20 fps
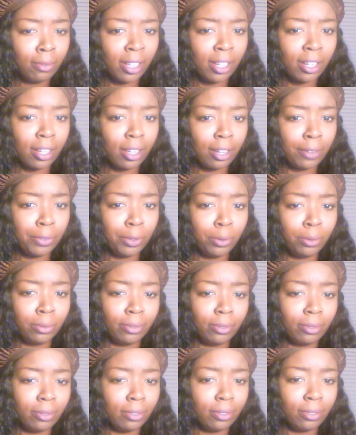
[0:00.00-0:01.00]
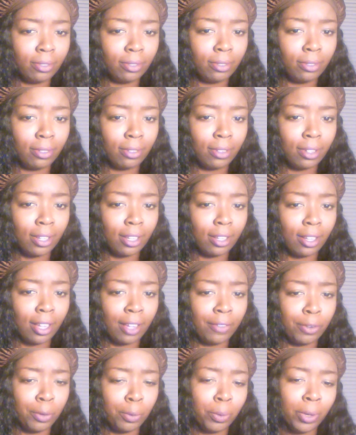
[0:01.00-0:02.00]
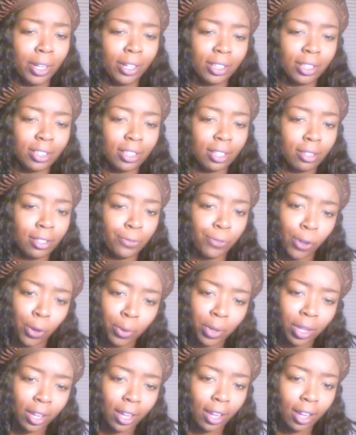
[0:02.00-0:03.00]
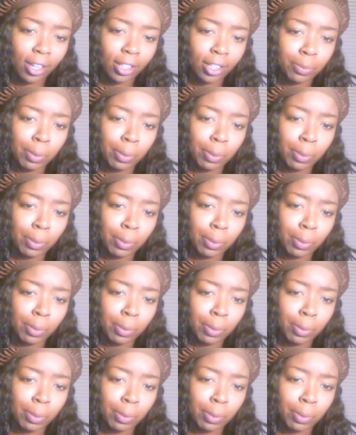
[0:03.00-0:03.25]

have you ever witnessed this funky ass?